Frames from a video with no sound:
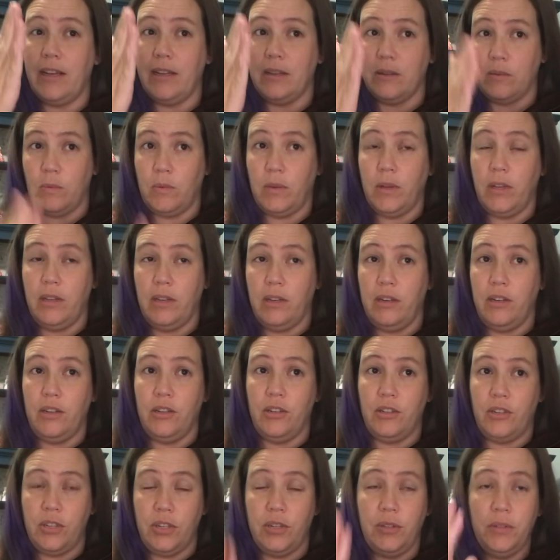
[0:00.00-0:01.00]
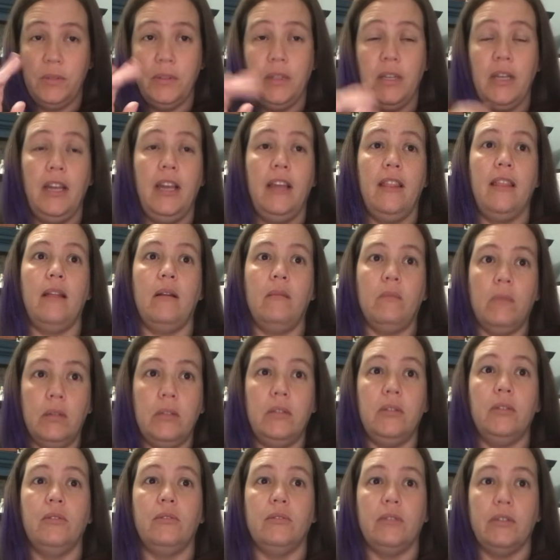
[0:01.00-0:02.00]
It's 1, 2, and 1,
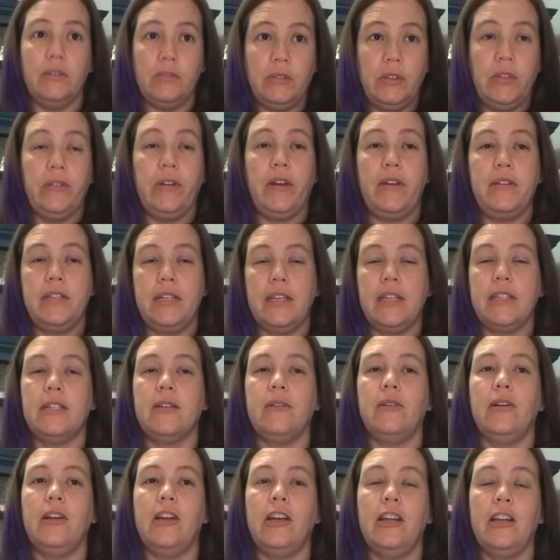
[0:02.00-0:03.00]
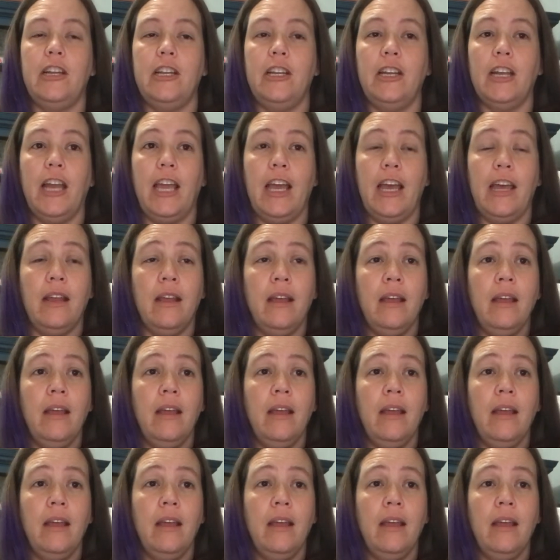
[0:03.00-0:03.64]
2, 3, 4, 5, 6 going on in your head.